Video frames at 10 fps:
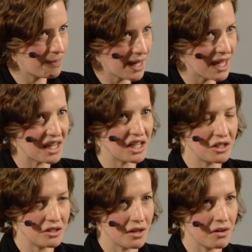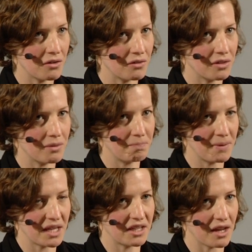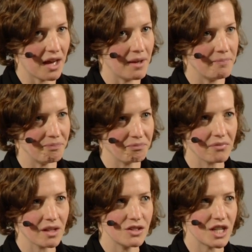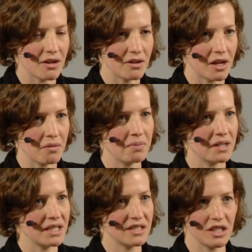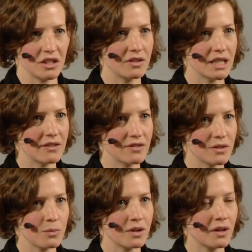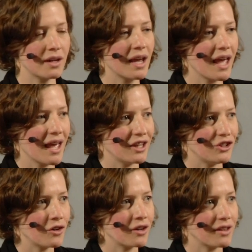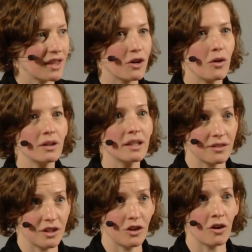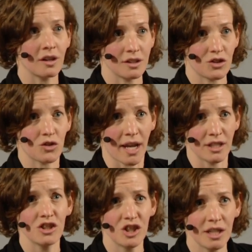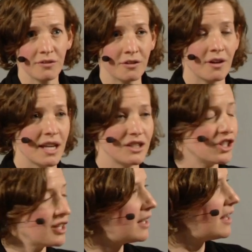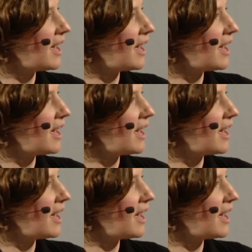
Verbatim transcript: big you know big um, dairy companies, the Unilevers and whatnot. Yogurt they call it the yogurt strategy for Asia